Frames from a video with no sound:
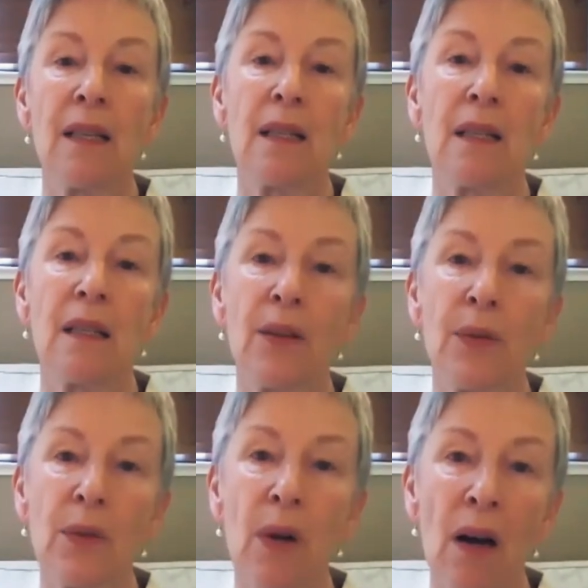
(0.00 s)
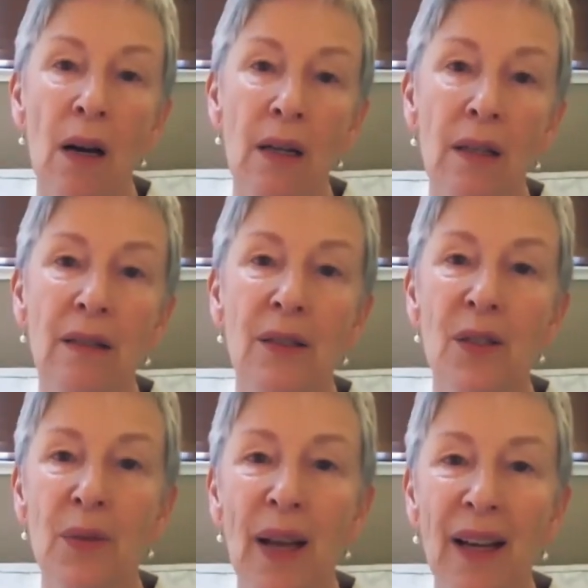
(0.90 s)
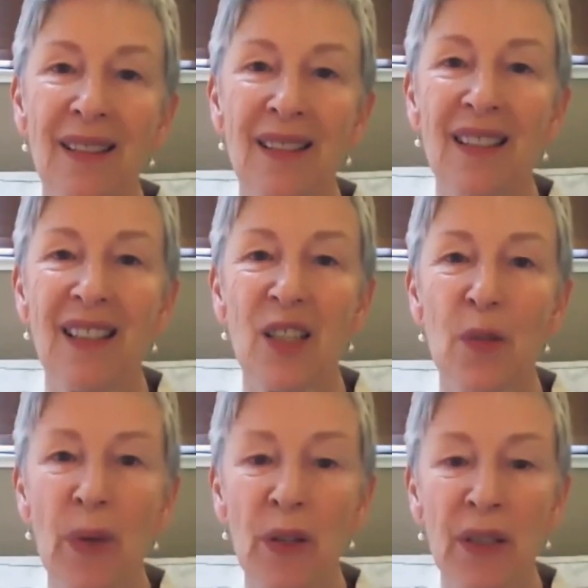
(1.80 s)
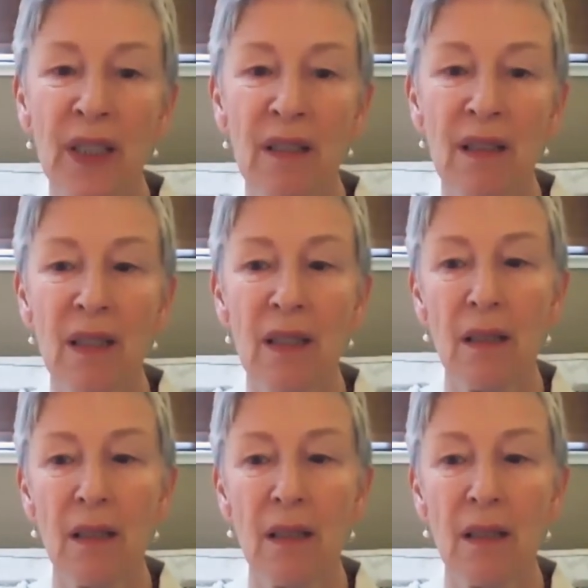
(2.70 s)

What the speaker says: it through our direct experience.